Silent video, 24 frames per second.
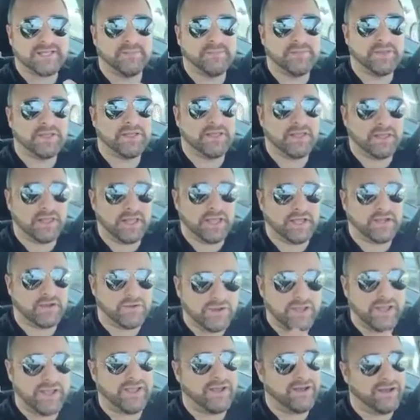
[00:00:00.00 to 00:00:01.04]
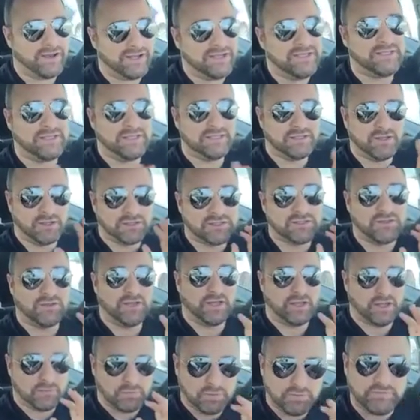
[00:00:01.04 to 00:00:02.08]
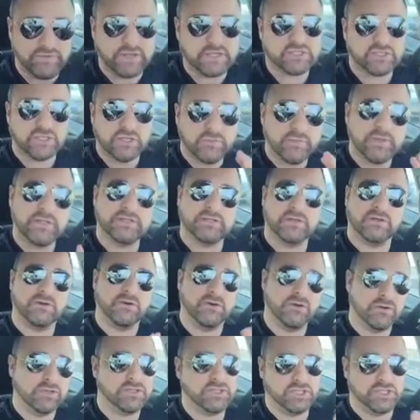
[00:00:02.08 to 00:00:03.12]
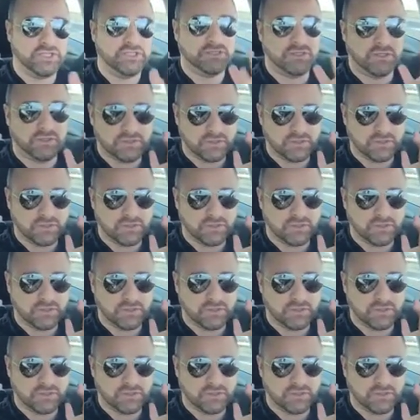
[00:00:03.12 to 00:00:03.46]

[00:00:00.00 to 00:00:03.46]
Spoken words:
I don't know, if you make someone smile, I feel like that's the first step to having them follow it.